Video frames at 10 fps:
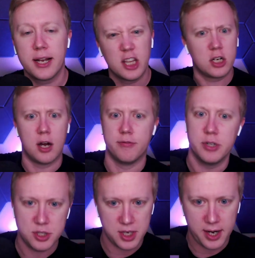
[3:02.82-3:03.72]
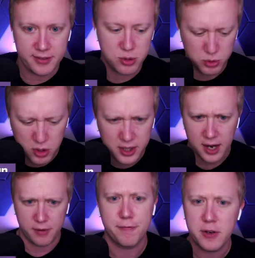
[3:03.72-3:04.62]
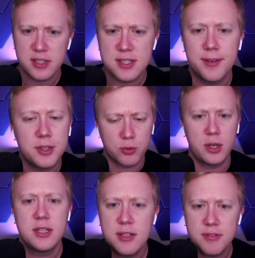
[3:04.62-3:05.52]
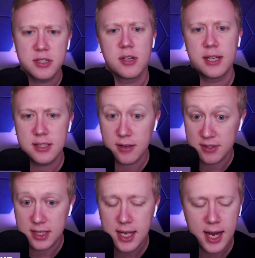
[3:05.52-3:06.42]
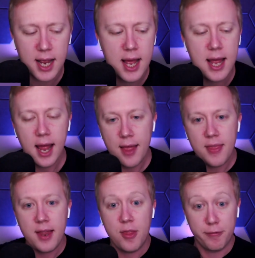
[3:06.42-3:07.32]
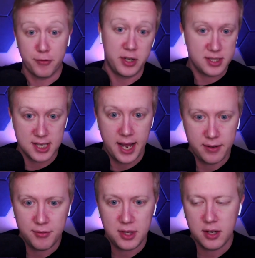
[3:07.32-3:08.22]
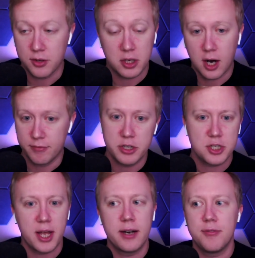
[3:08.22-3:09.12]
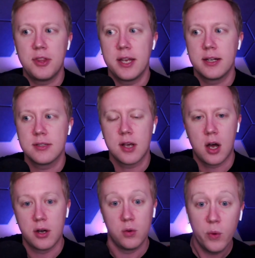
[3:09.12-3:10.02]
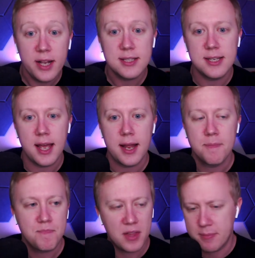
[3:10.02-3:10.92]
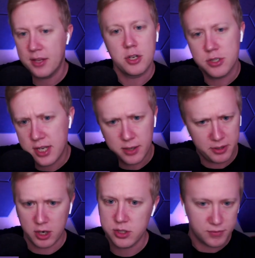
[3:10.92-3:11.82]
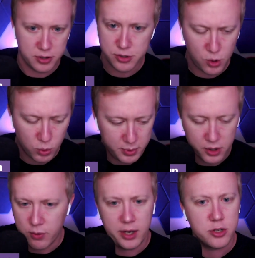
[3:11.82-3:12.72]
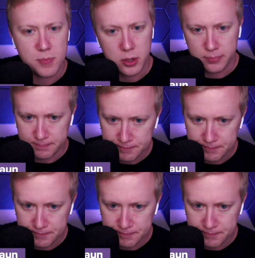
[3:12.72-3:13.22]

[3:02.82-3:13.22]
the coverage side of it. So we'll do the kind of front seven, the run defense, all that stuff today, and then the front side of th- or the coverage side of things on Wednesday. And by Thursday it'll be crossover Thursday. We'll be in Raiders mode,